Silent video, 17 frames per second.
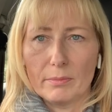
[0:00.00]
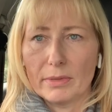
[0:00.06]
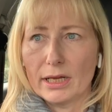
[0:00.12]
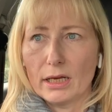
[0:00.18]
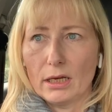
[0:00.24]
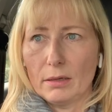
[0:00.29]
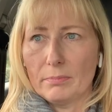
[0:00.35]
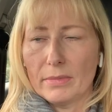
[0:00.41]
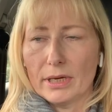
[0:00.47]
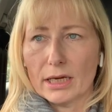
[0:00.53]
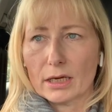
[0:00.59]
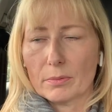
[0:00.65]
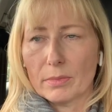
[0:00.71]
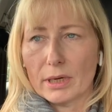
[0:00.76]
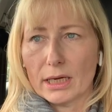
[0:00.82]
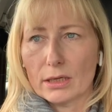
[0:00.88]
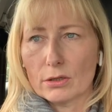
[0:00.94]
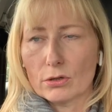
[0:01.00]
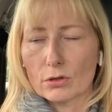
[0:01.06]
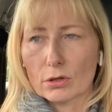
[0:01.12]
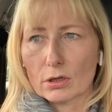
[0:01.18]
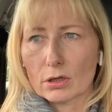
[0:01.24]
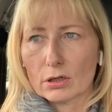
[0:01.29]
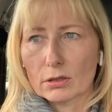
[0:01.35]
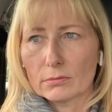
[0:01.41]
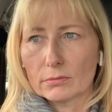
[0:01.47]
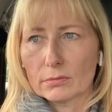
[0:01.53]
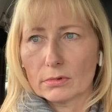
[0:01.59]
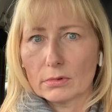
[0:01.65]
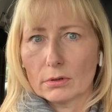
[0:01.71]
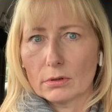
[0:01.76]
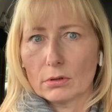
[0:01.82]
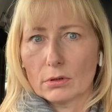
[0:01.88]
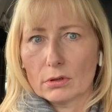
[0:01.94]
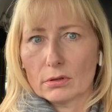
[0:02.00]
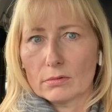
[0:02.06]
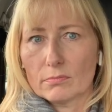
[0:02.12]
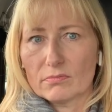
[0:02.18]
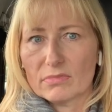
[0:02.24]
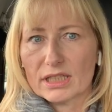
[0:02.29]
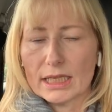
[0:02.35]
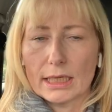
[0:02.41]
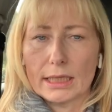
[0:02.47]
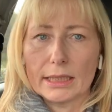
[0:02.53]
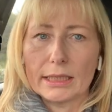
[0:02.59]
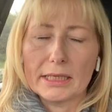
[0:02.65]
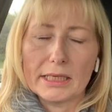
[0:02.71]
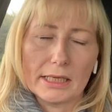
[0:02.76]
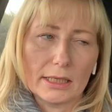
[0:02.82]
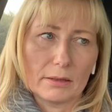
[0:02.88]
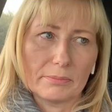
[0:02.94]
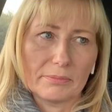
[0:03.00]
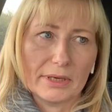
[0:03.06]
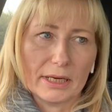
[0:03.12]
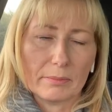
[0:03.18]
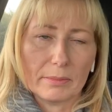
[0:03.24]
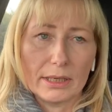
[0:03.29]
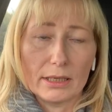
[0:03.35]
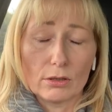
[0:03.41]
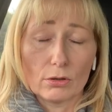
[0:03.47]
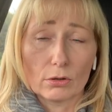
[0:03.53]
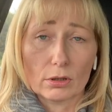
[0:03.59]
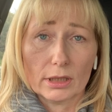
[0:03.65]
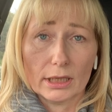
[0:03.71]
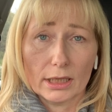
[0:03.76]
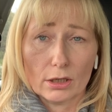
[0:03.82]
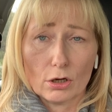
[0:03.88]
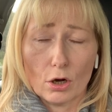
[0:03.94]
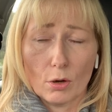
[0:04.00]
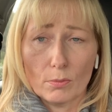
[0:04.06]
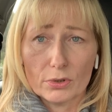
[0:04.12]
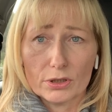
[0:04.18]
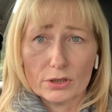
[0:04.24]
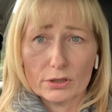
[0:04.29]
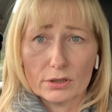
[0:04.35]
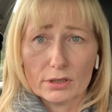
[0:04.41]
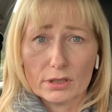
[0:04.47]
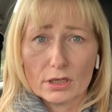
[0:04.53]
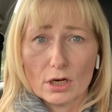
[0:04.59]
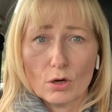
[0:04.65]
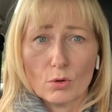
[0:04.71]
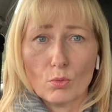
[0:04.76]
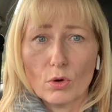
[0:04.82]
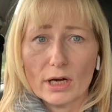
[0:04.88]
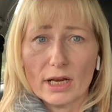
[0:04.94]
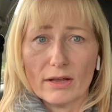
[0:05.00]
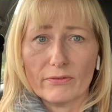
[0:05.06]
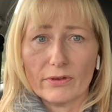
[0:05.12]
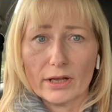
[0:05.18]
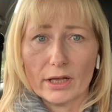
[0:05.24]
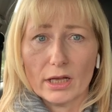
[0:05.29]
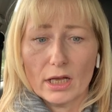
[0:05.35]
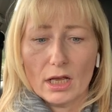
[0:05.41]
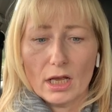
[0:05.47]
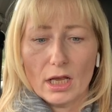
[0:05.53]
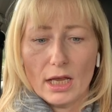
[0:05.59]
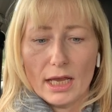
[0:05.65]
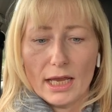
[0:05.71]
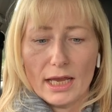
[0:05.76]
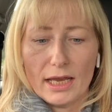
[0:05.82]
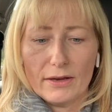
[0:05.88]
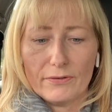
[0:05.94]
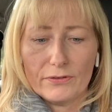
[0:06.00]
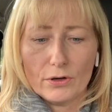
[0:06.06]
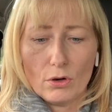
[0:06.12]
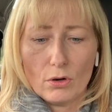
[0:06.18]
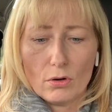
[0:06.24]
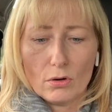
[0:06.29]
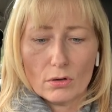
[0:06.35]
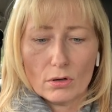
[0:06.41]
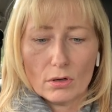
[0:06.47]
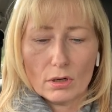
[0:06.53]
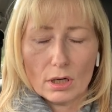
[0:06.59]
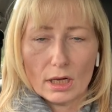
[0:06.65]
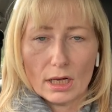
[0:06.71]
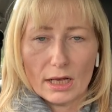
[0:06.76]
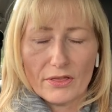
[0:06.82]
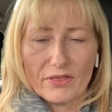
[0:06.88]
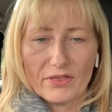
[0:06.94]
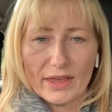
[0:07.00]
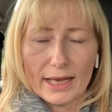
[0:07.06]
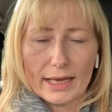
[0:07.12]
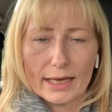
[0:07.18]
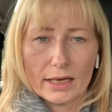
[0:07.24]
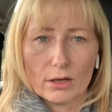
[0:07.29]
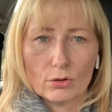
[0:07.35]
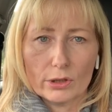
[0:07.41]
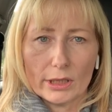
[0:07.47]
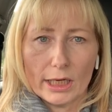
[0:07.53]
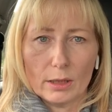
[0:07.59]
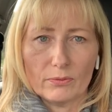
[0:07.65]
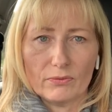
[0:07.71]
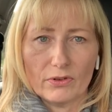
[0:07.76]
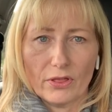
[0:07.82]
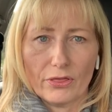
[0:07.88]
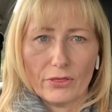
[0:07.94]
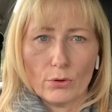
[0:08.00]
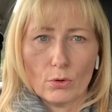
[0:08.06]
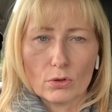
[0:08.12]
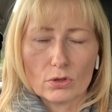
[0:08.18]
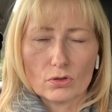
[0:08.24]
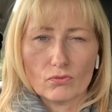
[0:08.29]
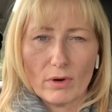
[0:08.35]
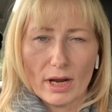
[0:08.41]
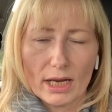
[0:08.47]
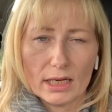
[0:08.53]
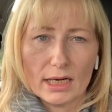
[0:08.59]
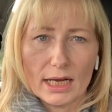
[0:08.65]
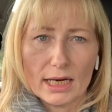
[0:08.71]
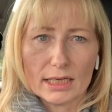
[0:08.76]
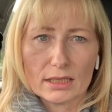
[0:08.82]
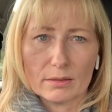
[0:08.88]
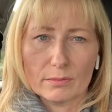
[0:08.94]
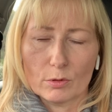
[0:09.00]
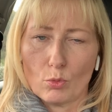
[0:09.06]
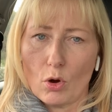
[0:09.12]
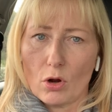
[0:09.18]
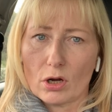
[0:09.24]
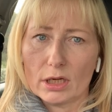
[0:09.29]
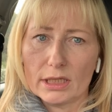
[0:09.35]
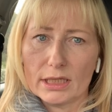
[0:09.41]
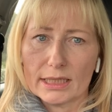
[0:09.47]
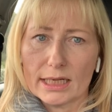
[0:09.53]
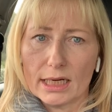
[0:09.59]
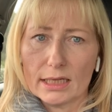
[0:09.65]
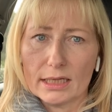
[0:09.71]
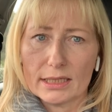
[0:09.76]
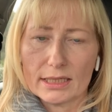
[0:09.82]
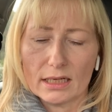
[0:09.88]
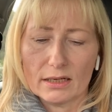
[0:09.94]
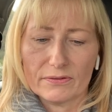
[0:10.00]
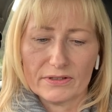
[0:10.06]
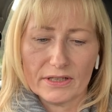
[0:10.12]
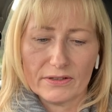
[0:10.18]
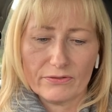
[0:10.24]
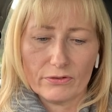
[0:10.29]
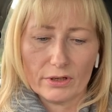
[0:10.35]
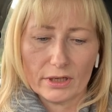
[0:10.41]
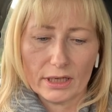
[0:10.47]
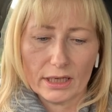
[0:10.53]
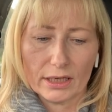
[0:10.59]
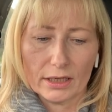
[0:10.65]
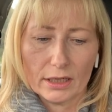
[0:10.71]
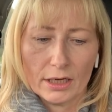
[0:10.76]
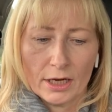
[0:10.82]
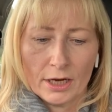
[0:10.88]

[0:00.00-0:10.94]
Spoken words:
it'll make me look silly, it'll make me look incompetent, whatever. If you're thinking unhelpful thoughts, recognize them, and what can you tell yourself differently?